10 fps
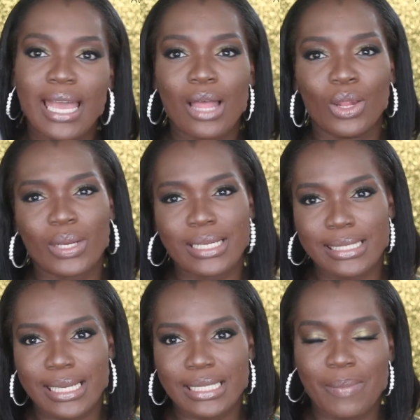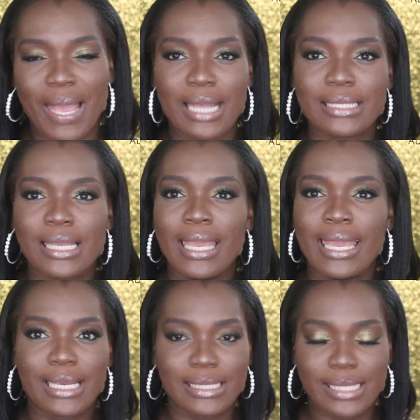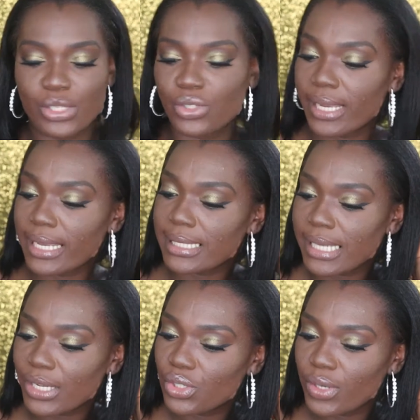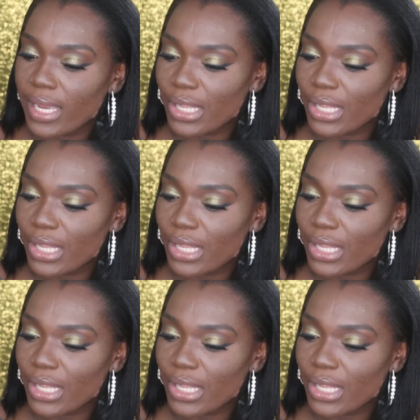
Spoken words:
how long it stays matte, etc, etc.